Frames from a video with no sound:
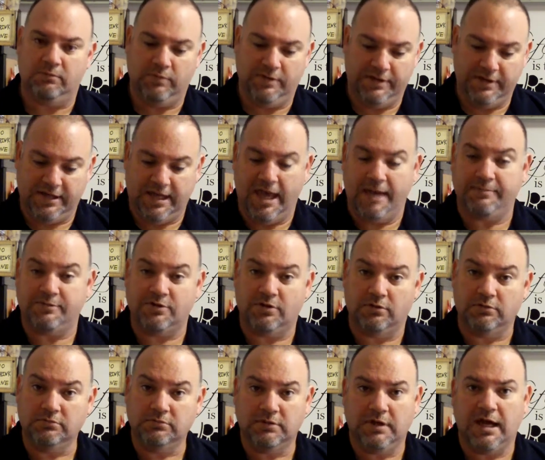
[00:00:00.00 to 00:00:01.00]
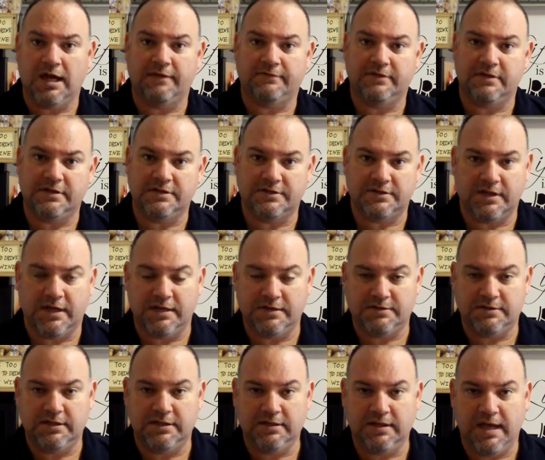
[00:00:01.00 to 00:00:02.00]
with the caps on after this
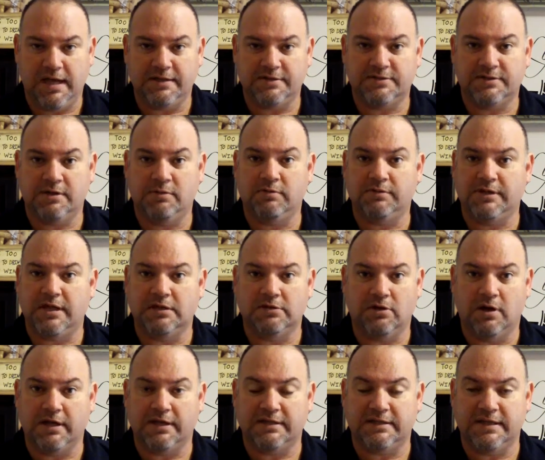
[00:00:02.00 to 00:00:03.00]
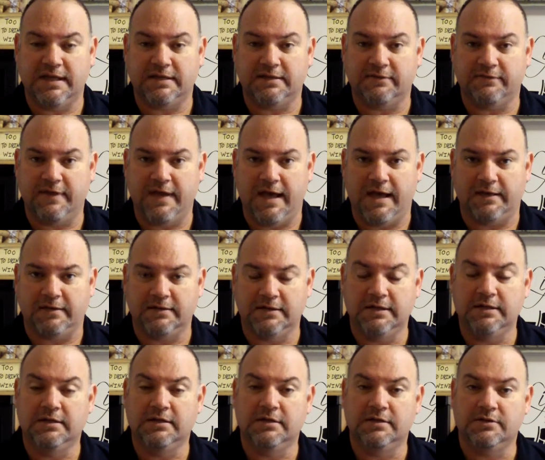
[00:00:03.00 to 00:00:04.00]
tasting, and see what they're like at the end of that,
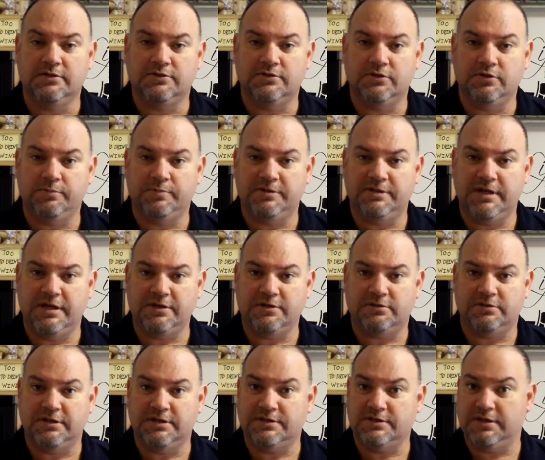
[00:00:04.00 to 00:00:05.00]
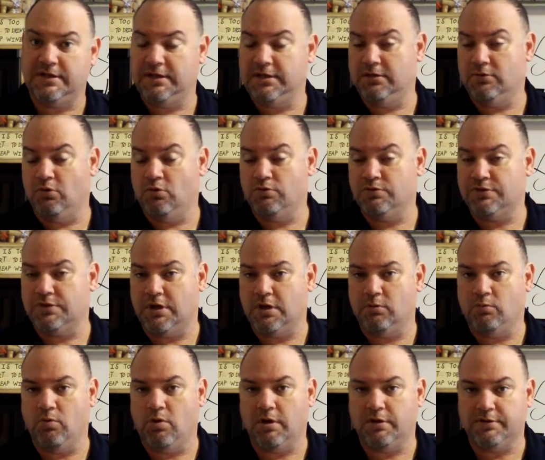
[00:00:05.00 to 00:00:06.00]
to potentially see
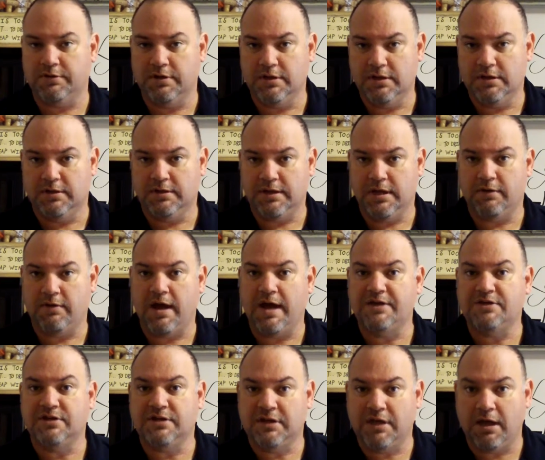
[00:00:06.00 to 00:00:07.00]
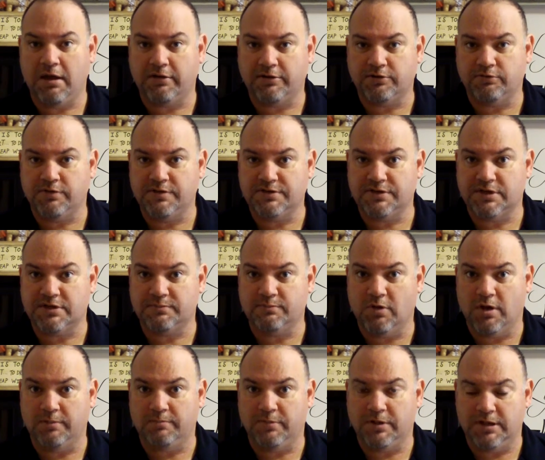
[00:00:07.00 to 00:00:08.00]
also what their aging characteristics
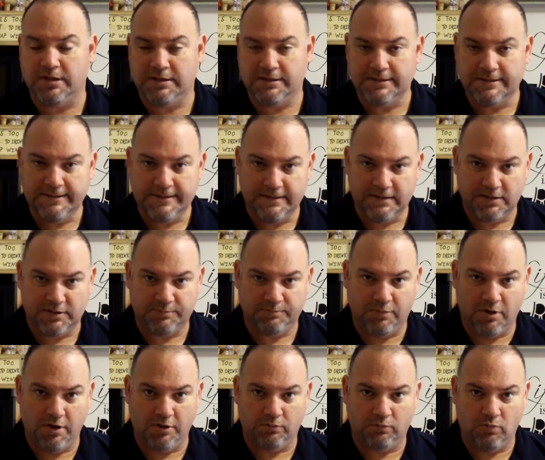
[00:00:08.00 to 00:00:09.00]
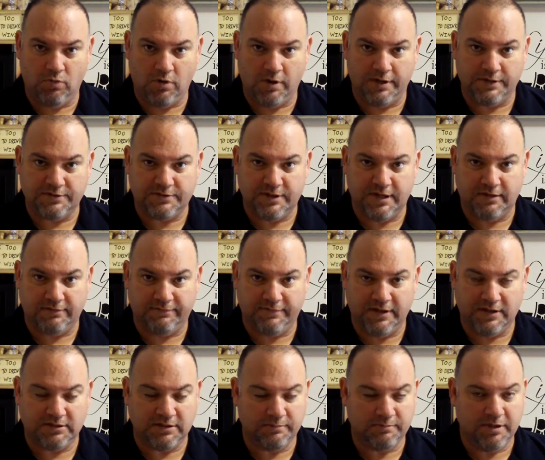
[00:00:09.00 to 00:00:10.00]
might be. Because both wines are
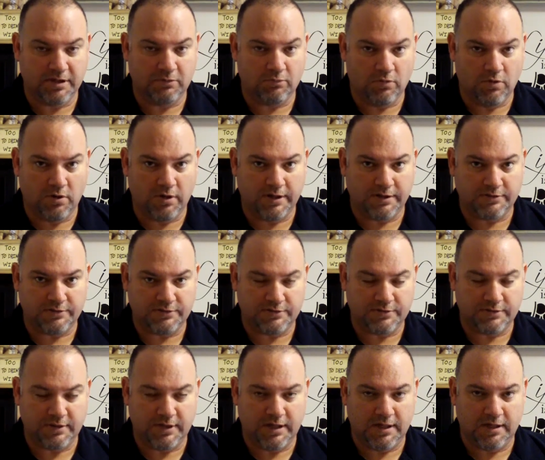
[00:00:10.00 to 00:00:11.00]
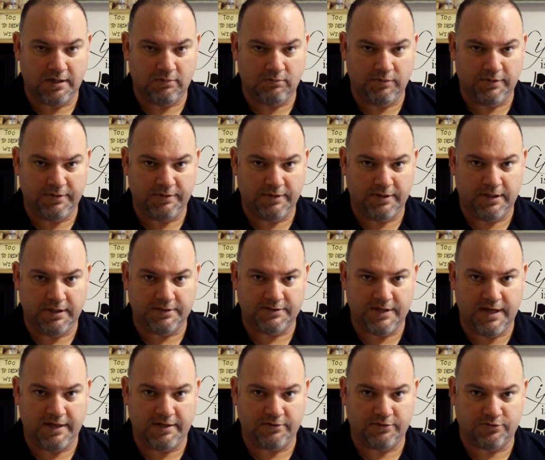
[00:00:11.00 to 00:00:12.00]
fairly big wines with
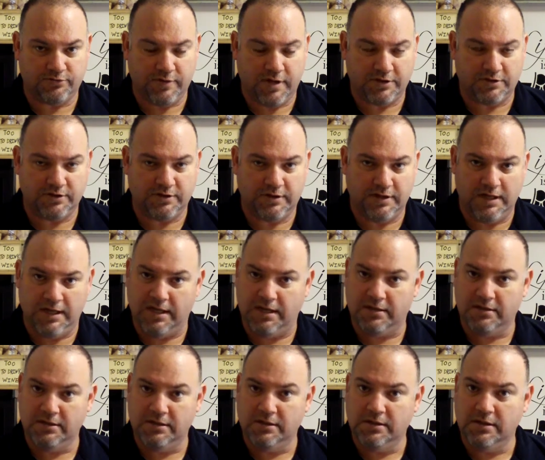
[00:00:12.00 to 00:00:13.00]
tannin structure there